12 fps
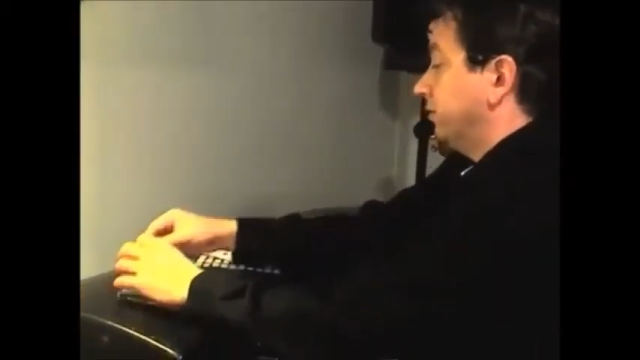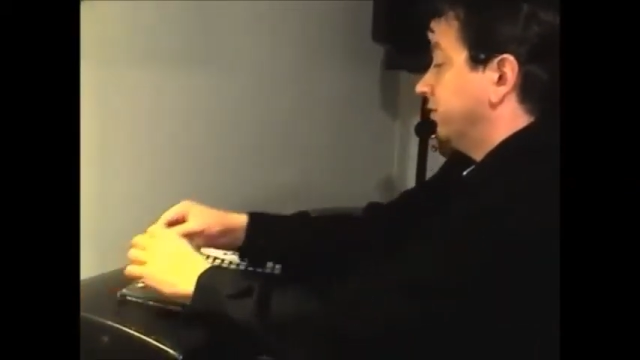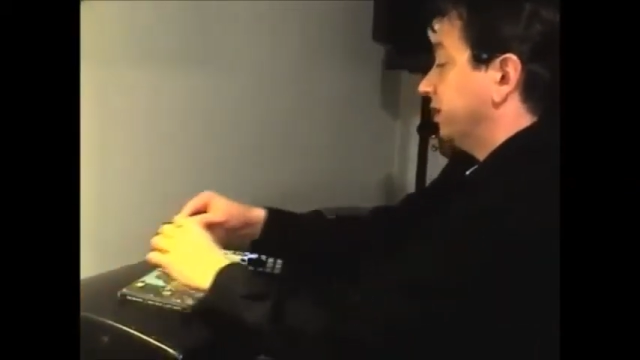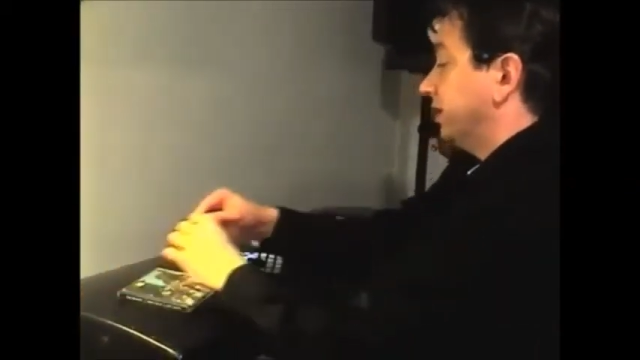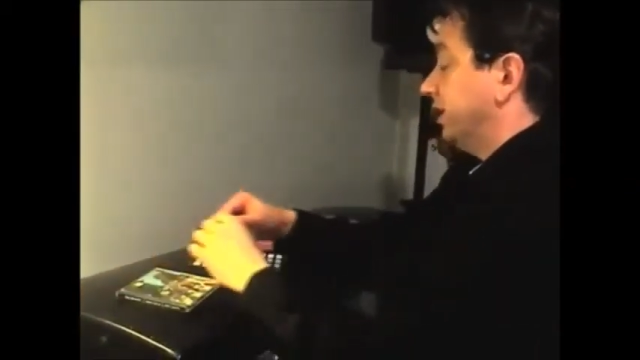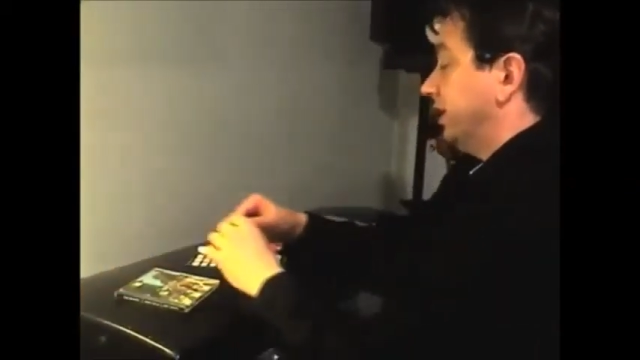
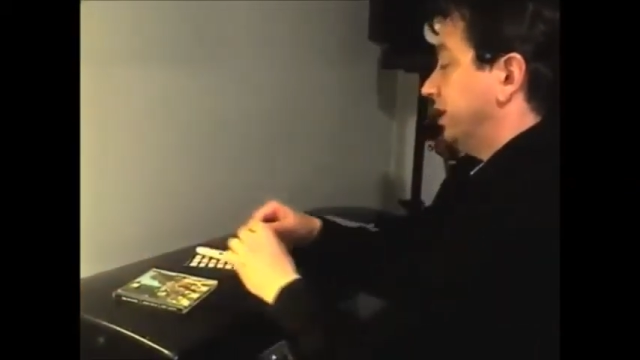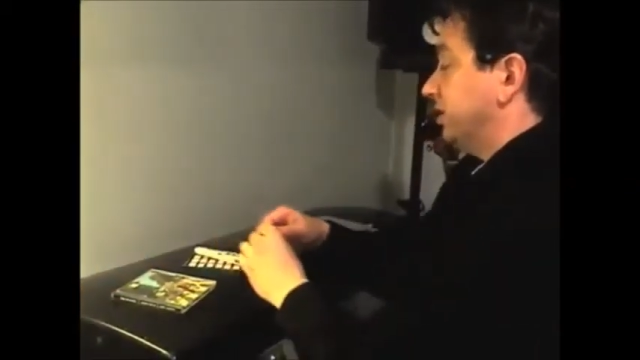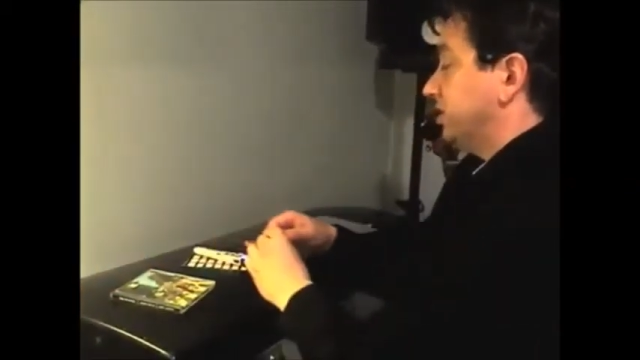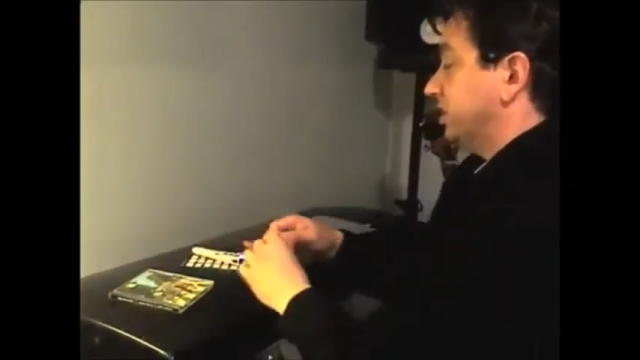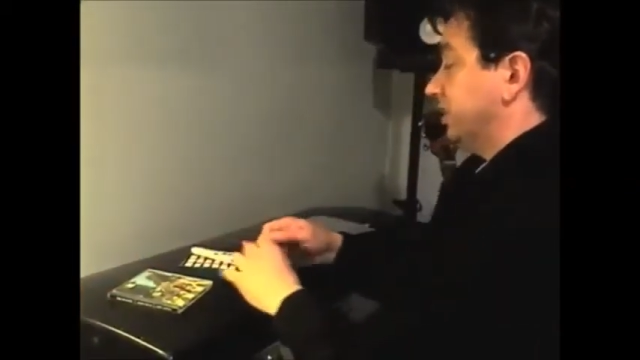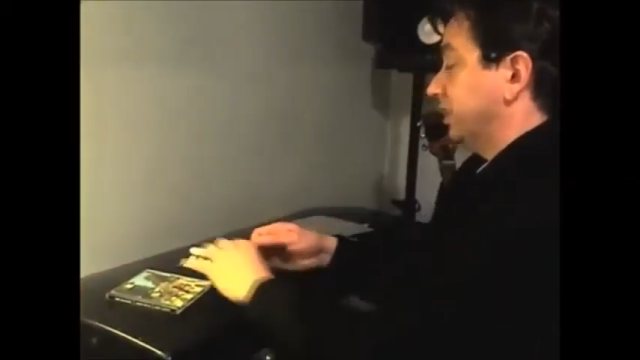the
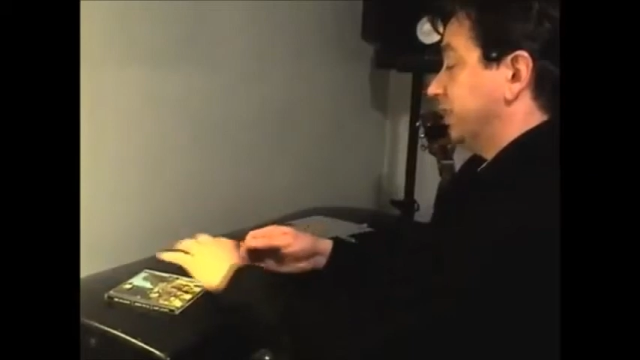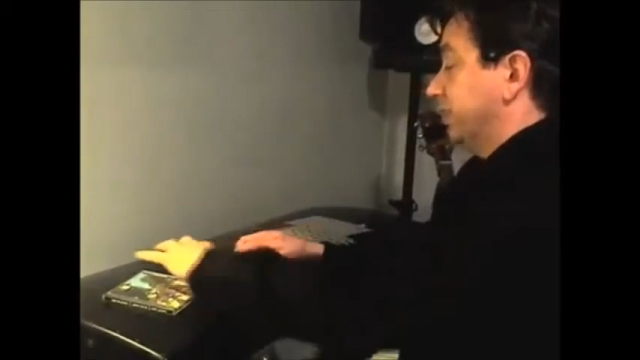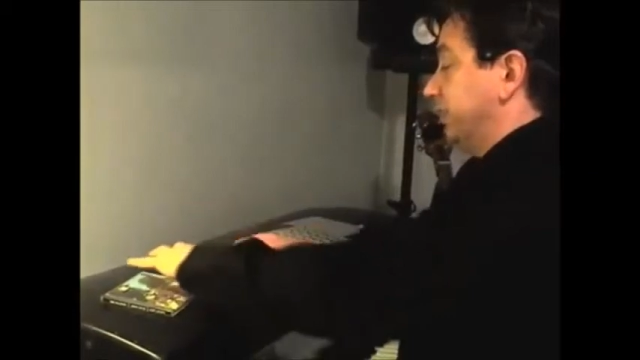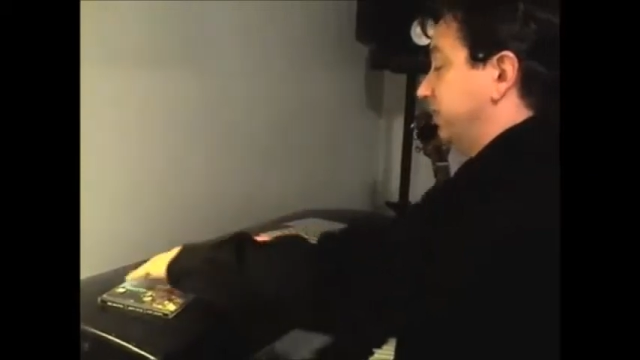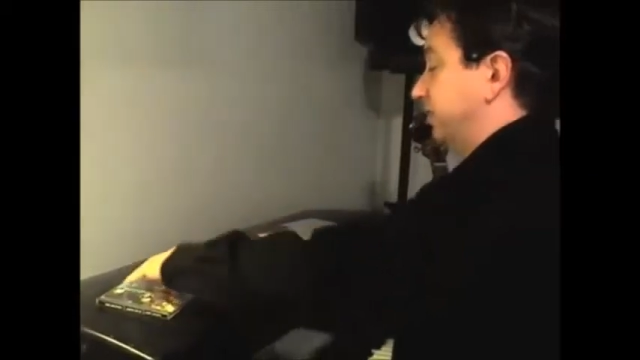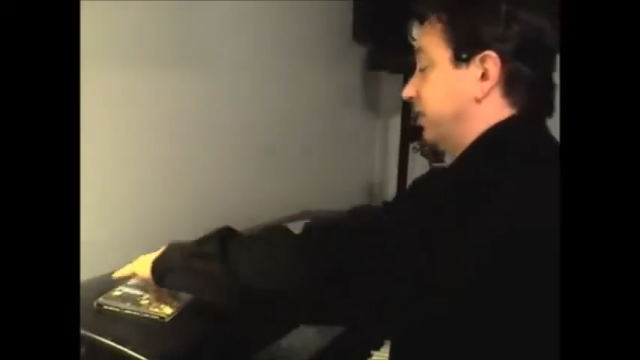case
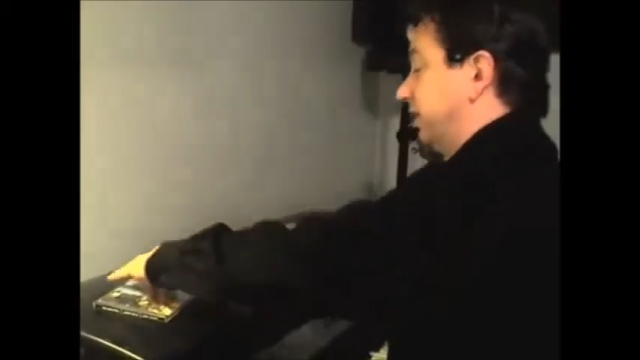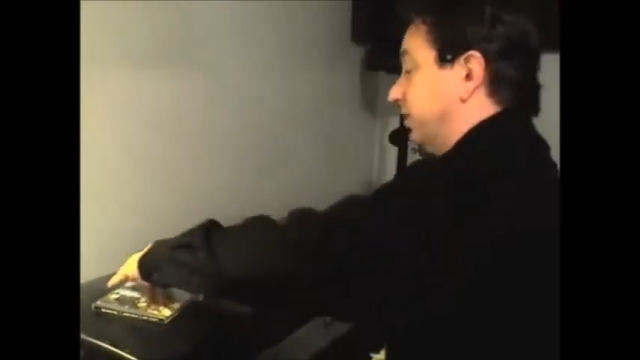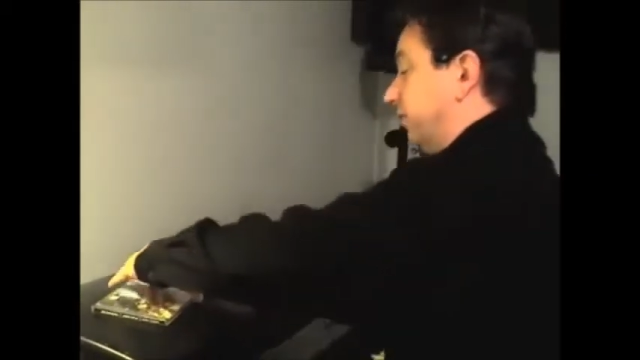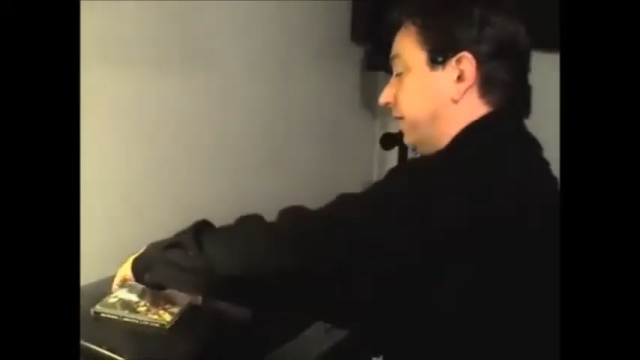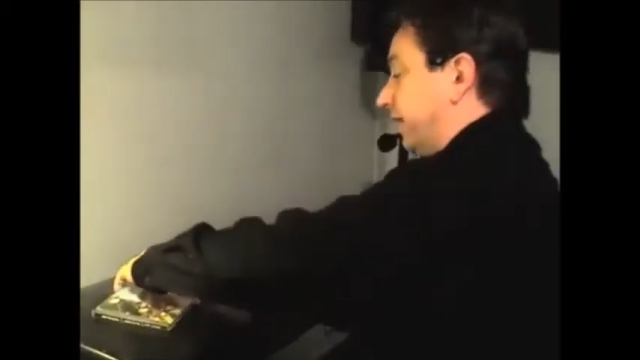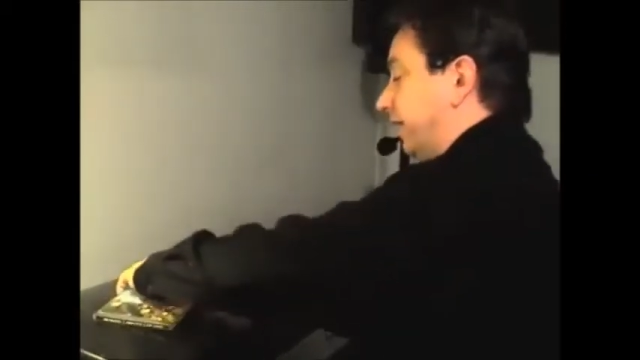again and the
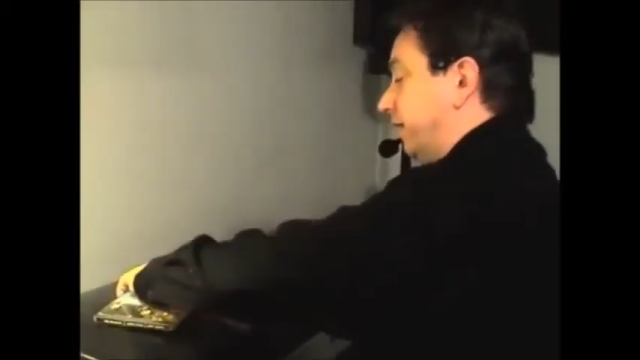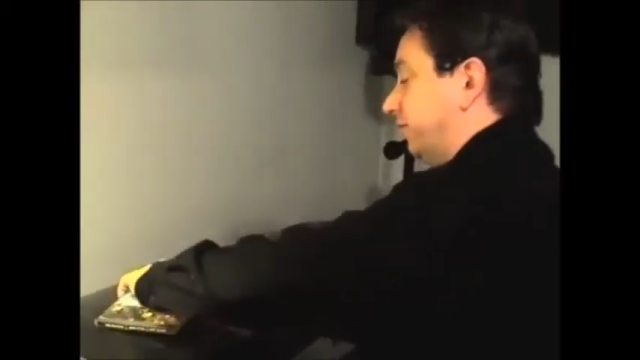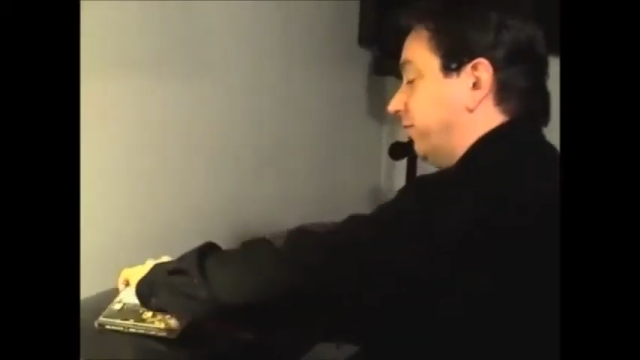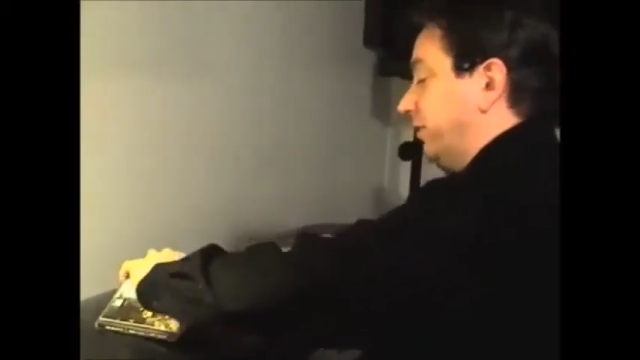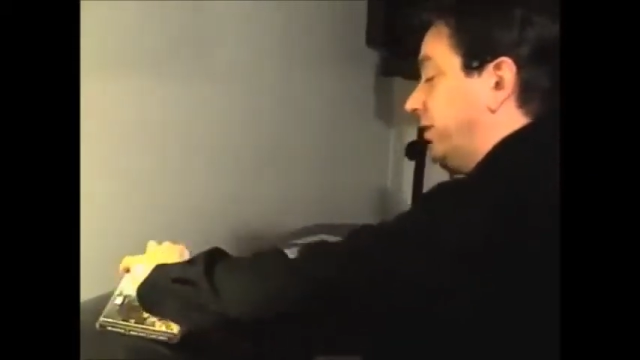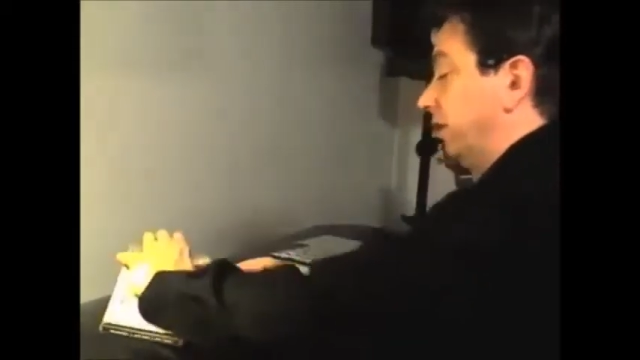other half